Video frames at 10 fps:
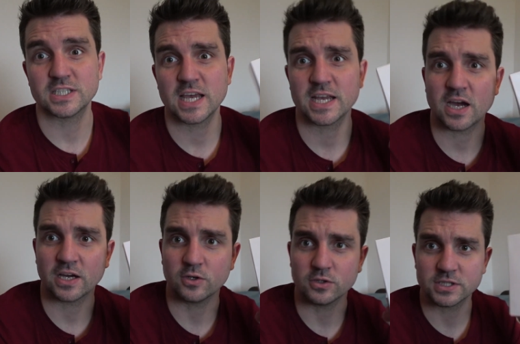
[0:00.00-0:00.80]
today
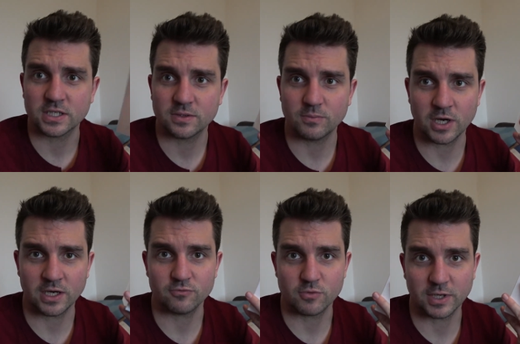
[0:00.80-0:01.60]
I got my
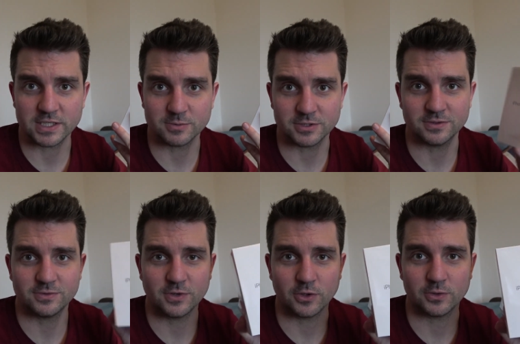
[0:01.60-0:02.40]
replacement
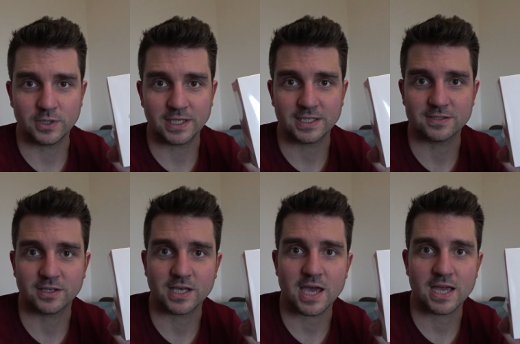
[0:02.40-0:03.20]
phone. It is
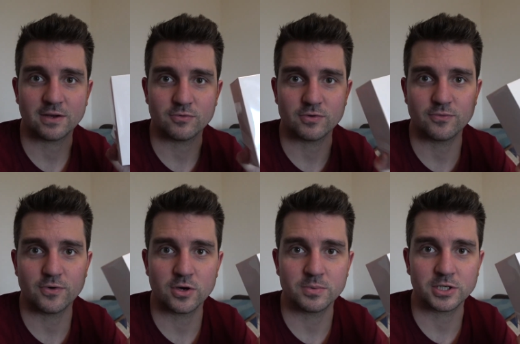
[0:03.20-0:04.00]
like a
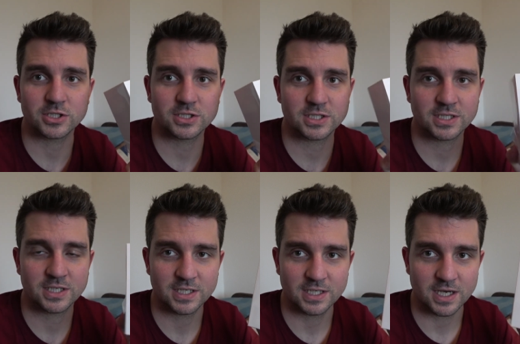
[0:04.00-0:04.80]
refurbished
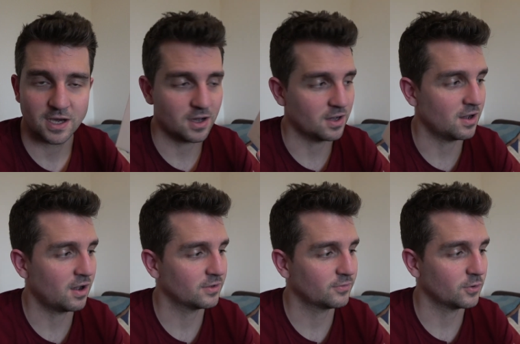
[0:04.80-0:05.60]

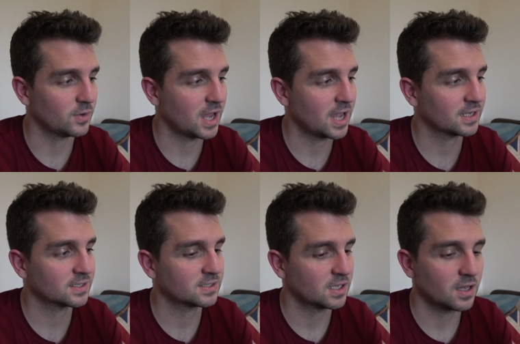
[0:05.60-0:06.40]
iPhone
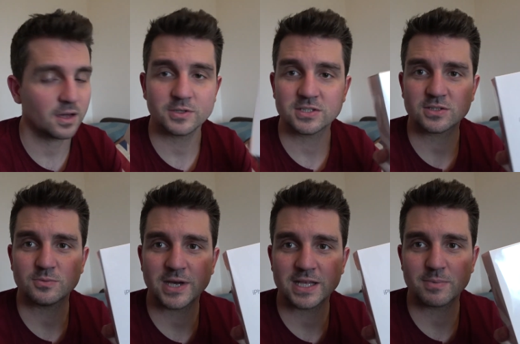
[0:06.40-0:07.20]
X. I mean, just
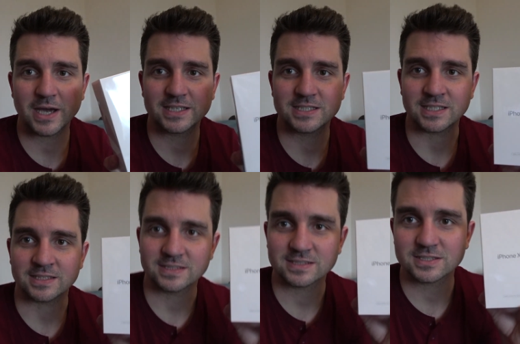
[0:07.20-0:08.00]
compare the
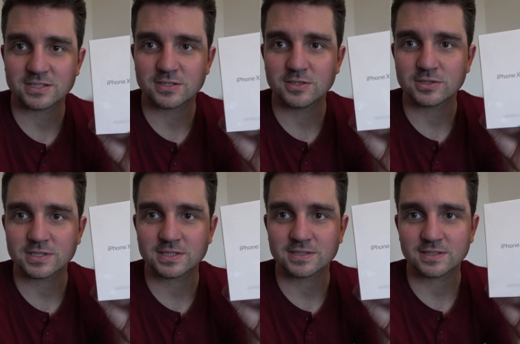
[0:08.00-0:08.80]
packaging. This just
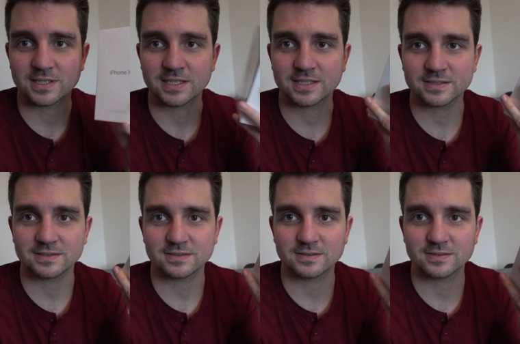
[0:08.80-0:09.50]
looks like...